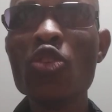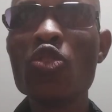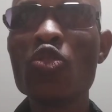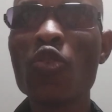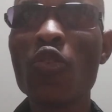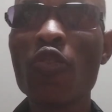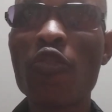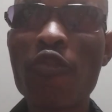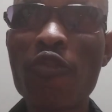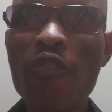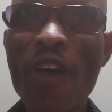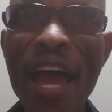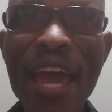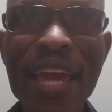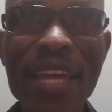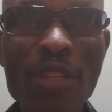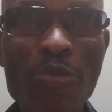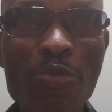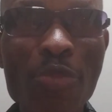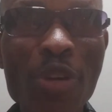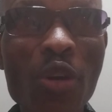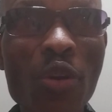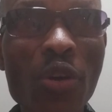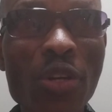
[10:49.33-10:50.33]
to
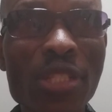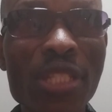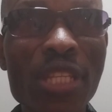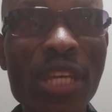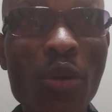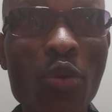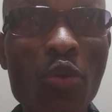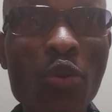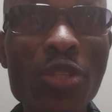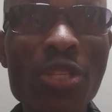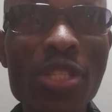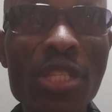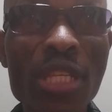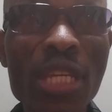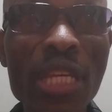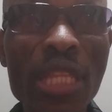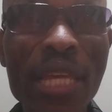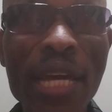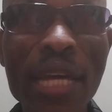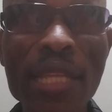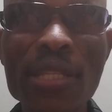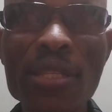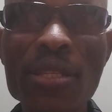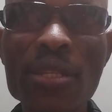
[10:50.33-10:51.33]
fight because they could see
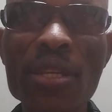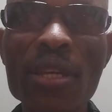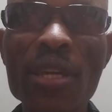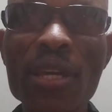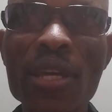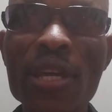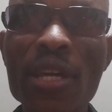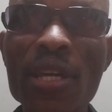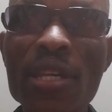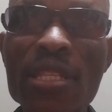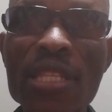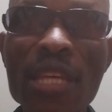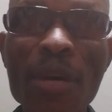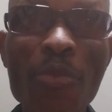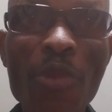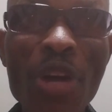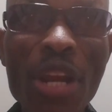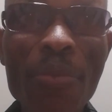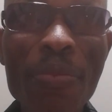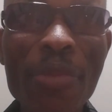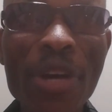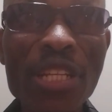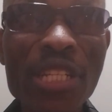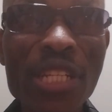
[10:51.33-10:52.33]
that
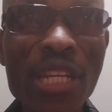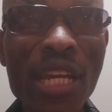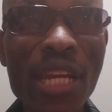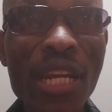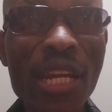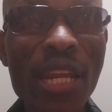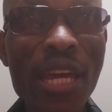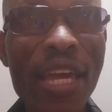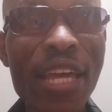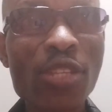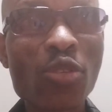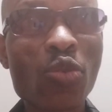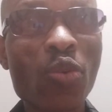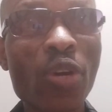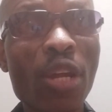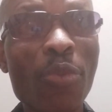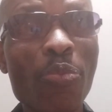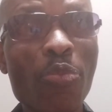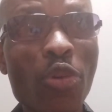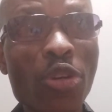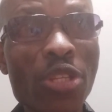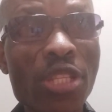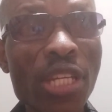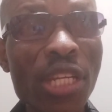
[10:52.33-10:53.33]
Samora Machel has got a
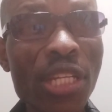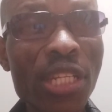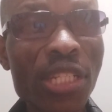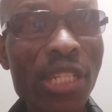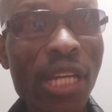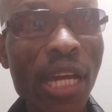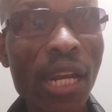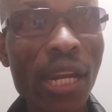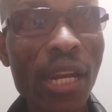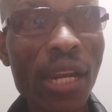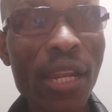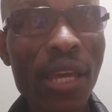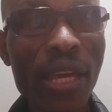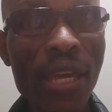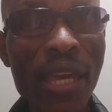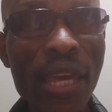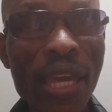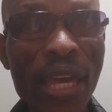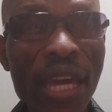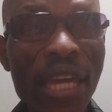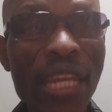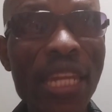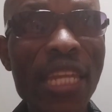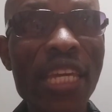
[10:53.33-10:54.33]
potential
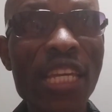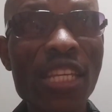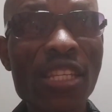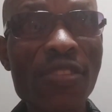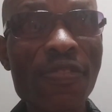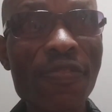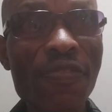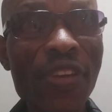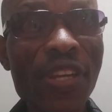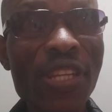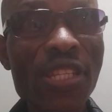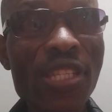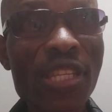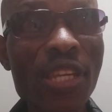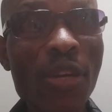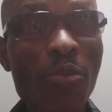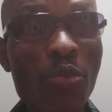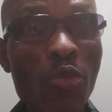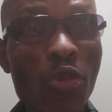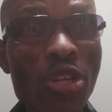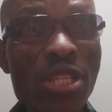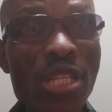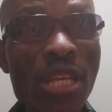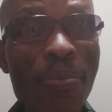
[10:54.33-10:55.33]
and he's
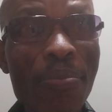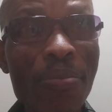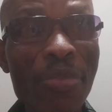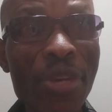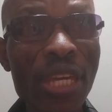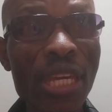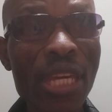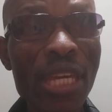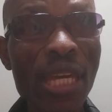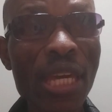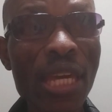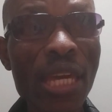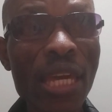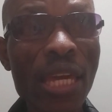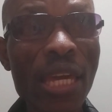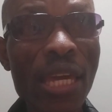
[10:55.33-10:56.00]
fixing Mozambique.